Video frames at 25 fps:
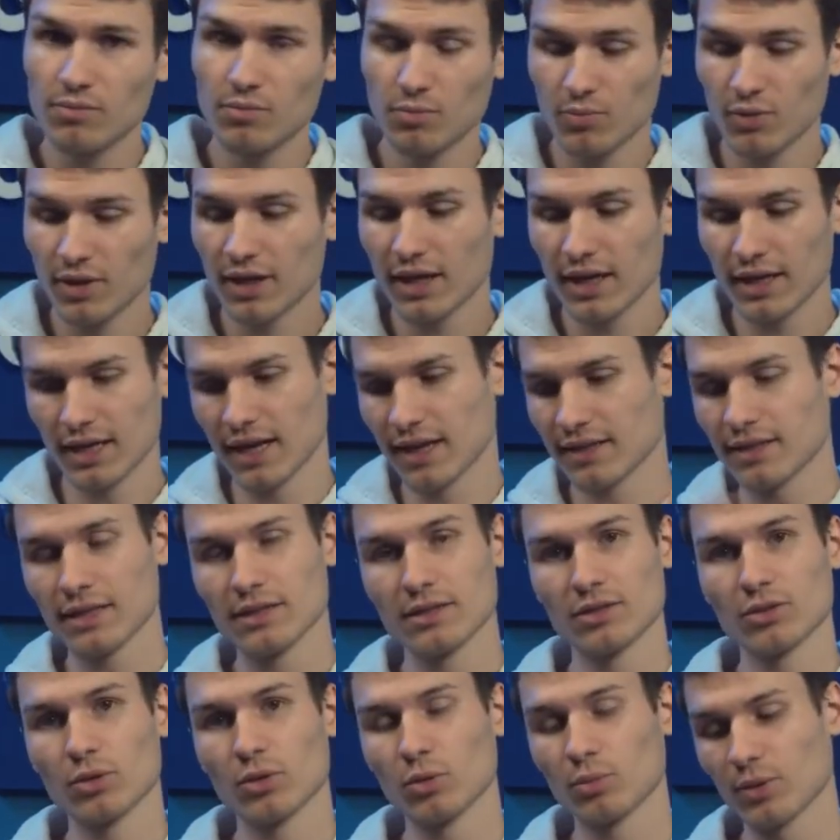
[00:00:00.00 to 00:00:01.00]
We connect
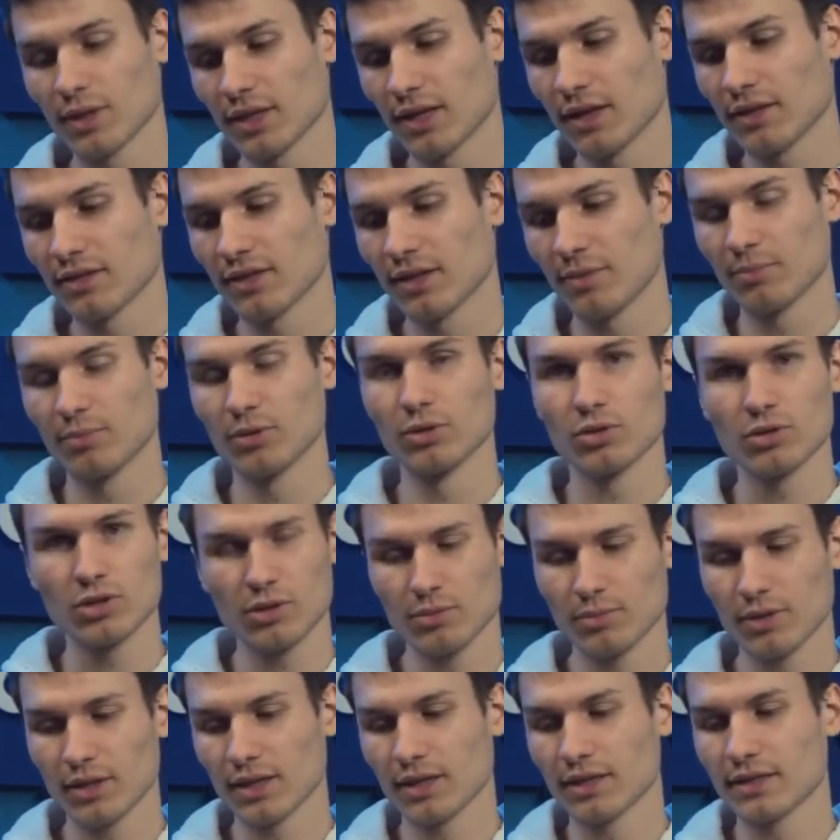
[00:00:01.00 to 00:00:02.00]
it to a Windows
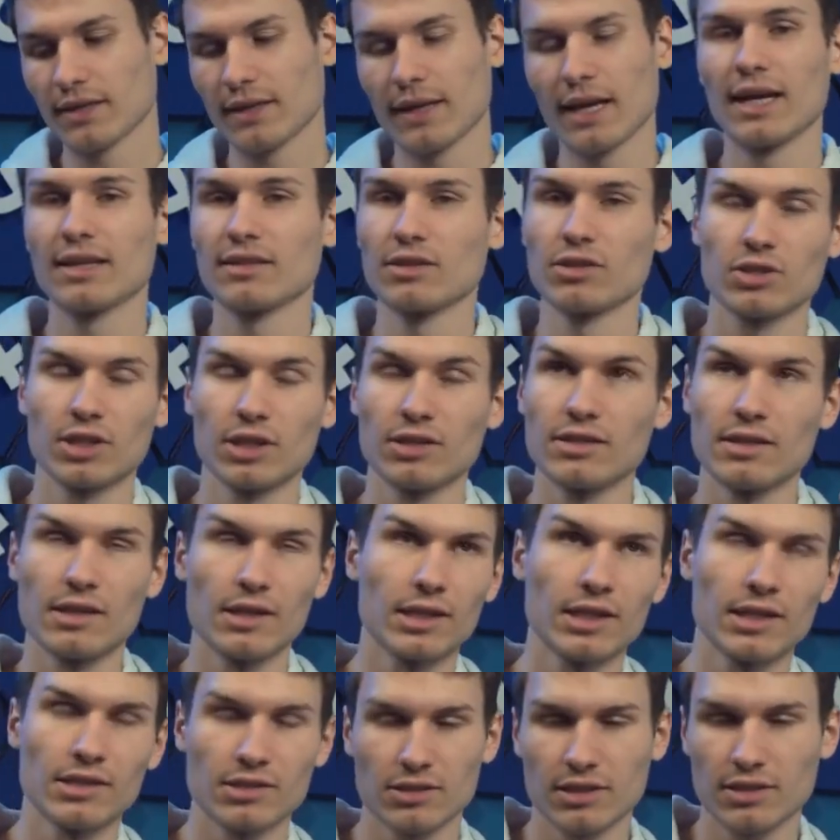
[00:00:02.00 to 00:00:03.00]
computer because that's just
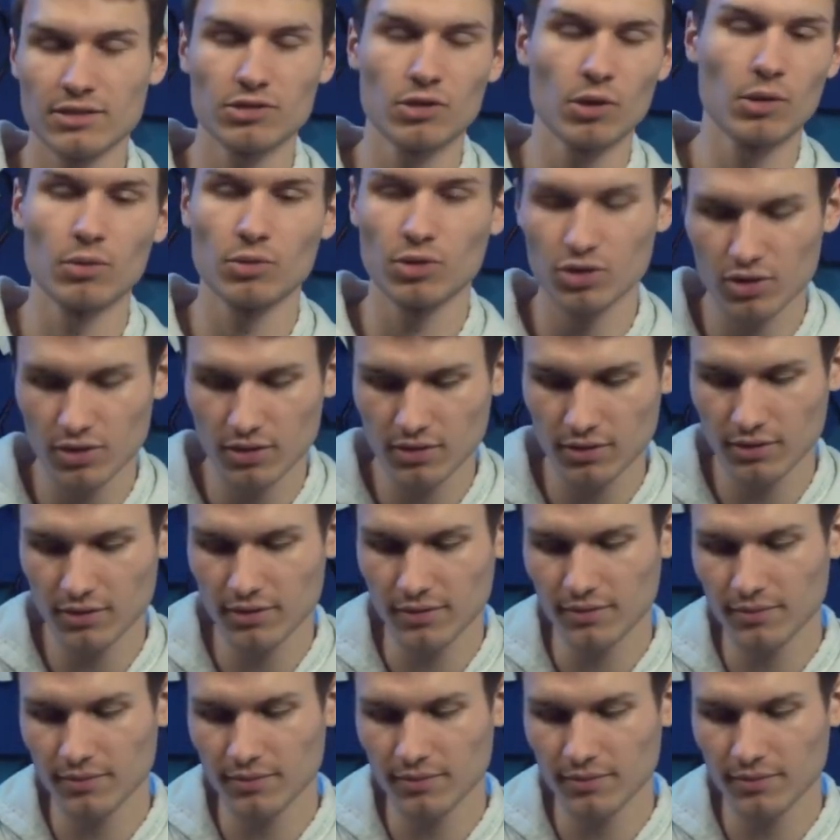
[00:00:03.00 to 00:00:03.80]
the easiest option.